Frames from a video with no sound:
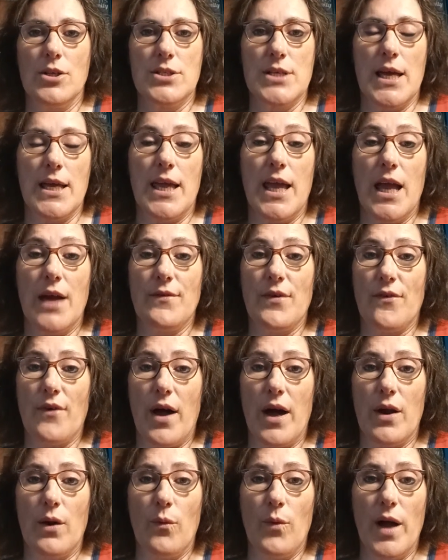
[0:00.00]
take care of it
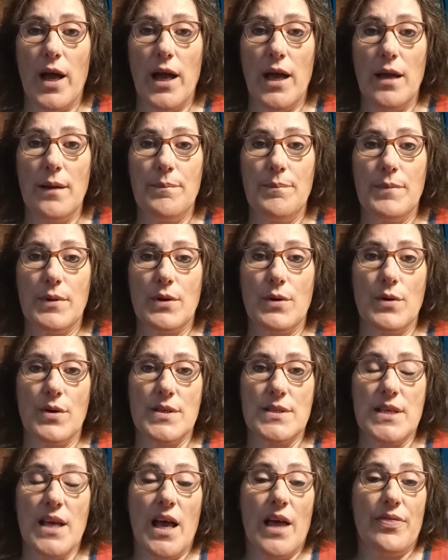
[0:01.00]
right away,
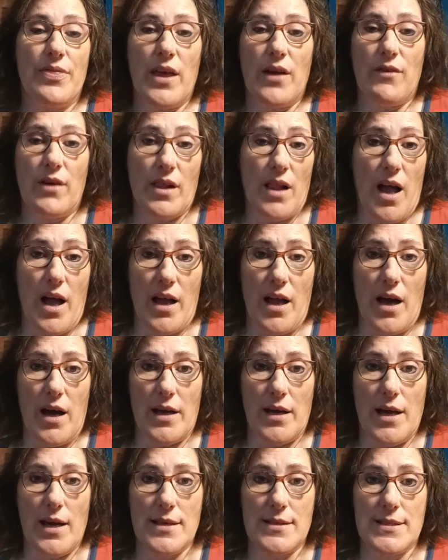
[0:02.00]
because they rely
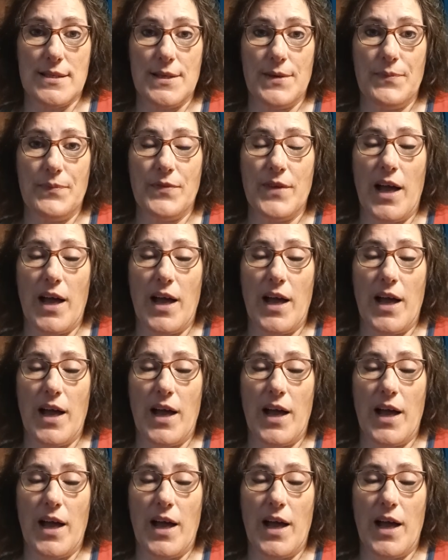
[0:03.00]
on us.